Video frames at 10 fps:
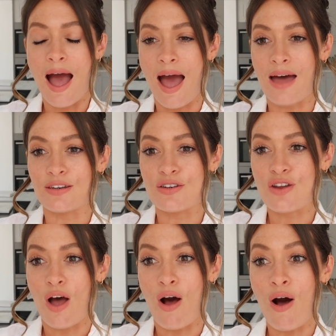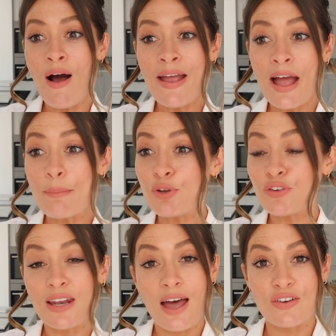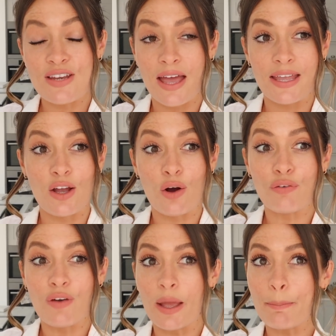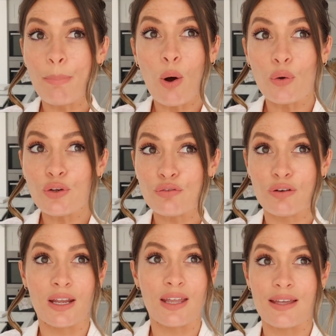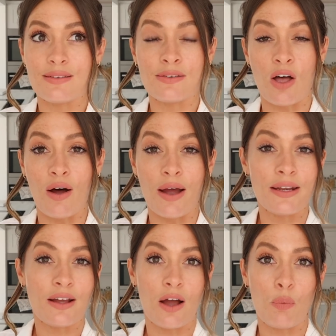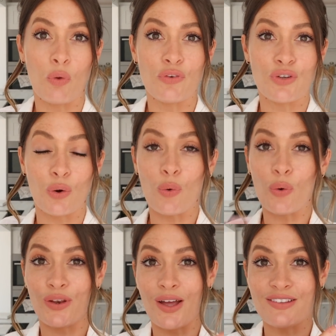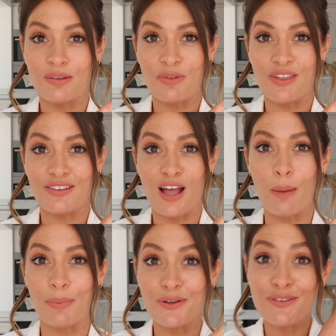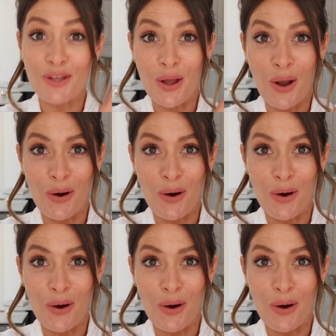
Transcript: and I am just gonna have a day of like pottering inside I want to organize some of these cupboards